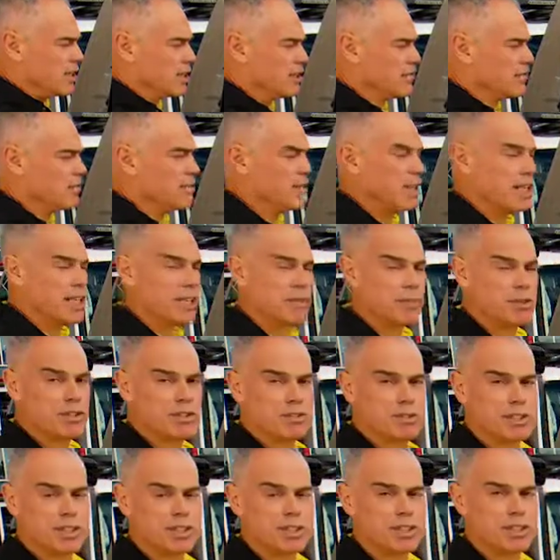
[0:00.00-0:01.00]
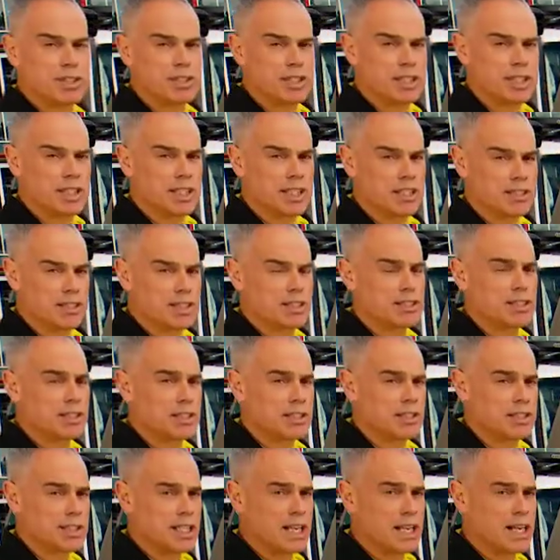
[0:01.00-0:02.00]
different chemistry to the
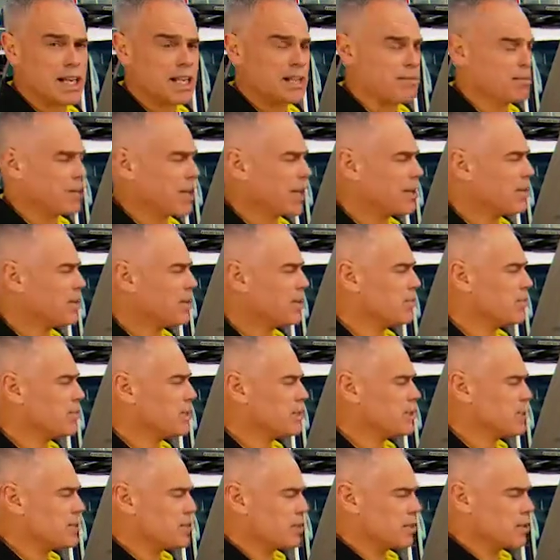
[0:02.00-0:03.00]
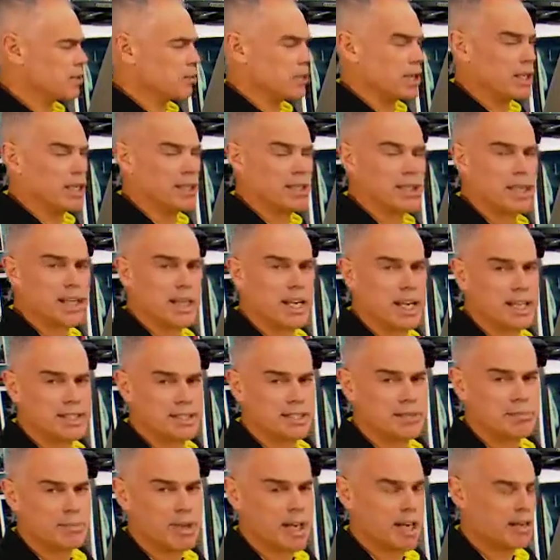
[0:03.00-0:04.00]
existing starting battery, which is a wet lead
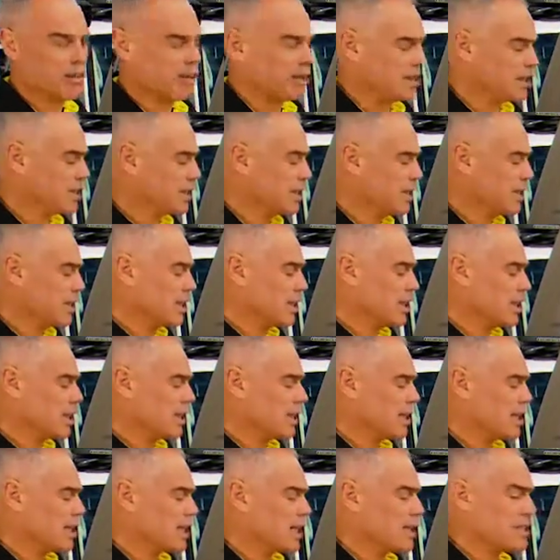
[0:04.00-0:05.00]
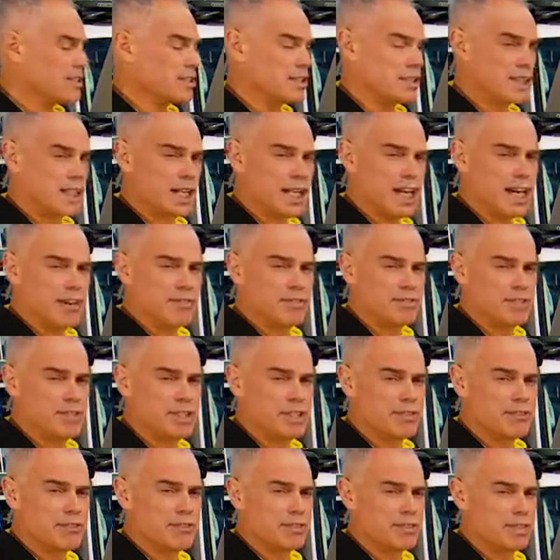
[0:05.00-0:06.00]
acid battery. Okay, so they have
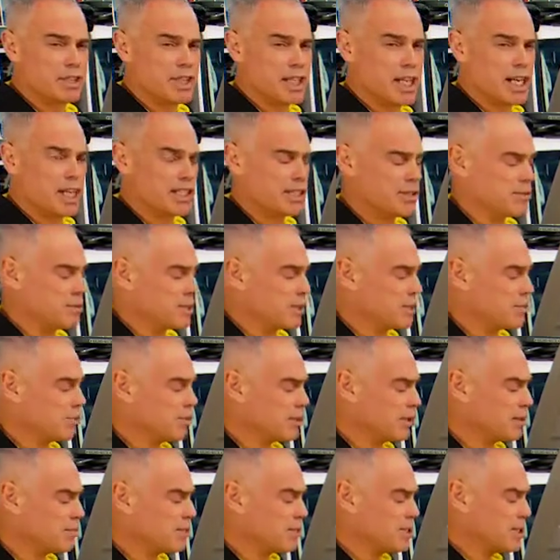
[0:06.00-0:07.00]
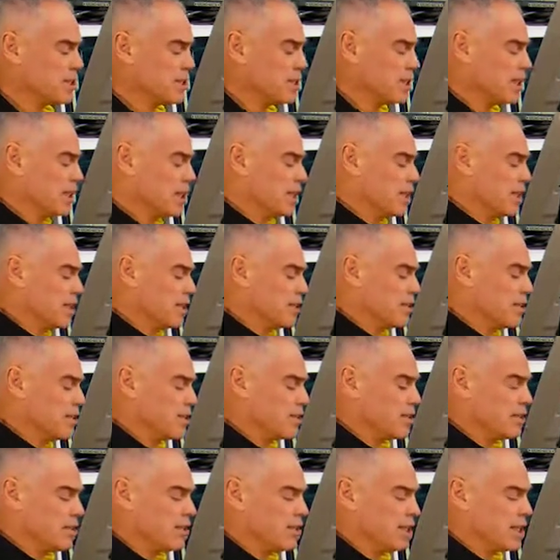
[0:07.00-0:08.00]
different charging requirements. This
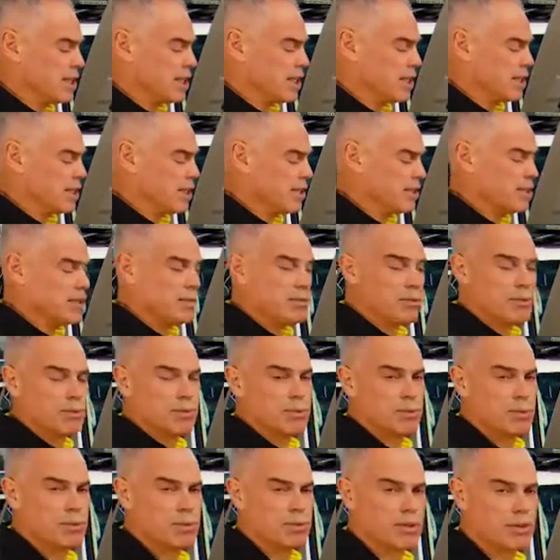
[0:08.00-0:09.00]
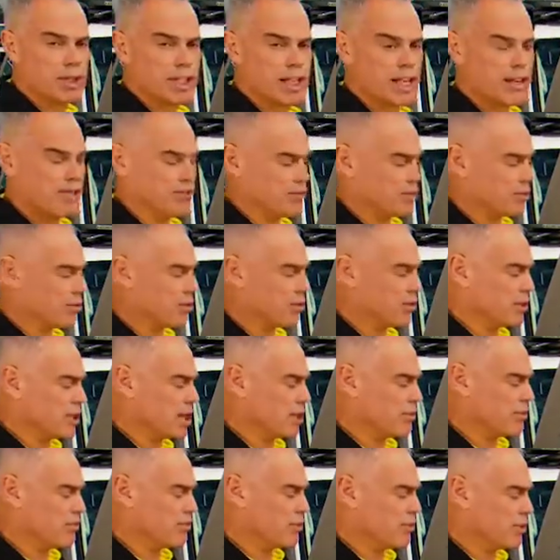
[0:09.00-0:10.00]
guy here will look after all
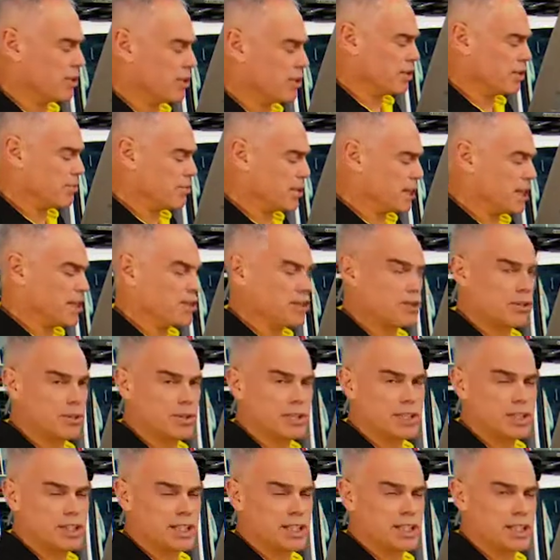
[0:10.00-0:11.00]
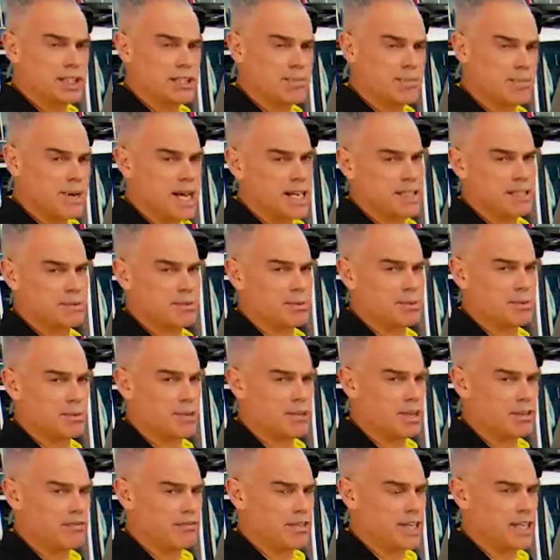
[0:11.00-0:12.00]
that for make sure that you get the maximum
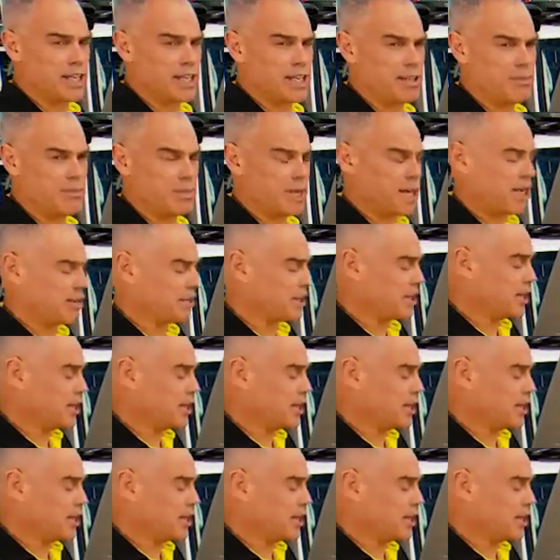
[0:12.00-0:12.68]
life out of your battery.